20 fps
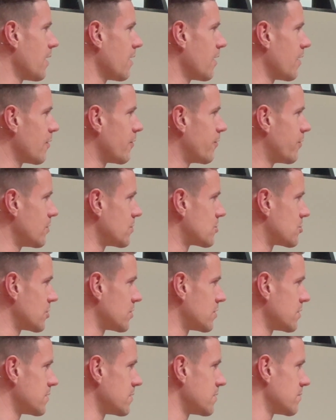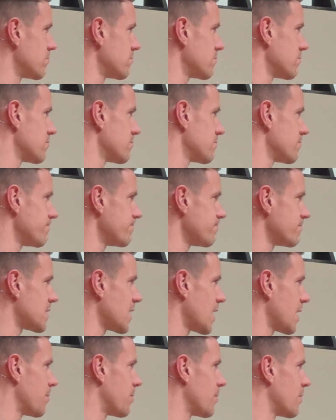uh, a certain
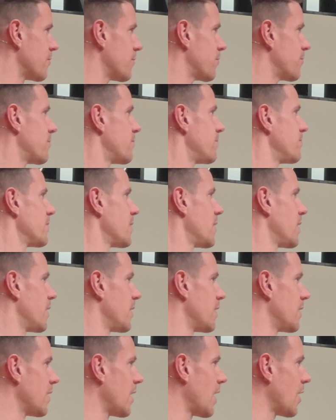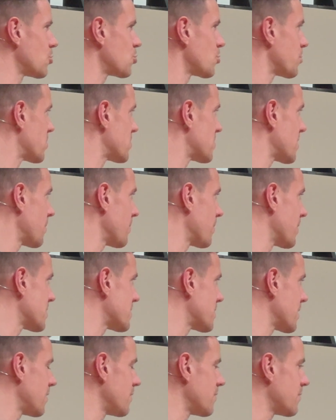type of uh, how to present
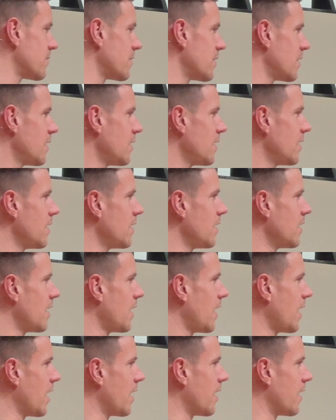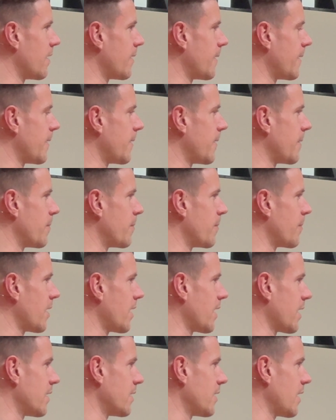myself um,
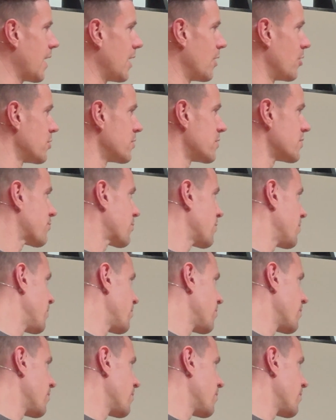and I learned this from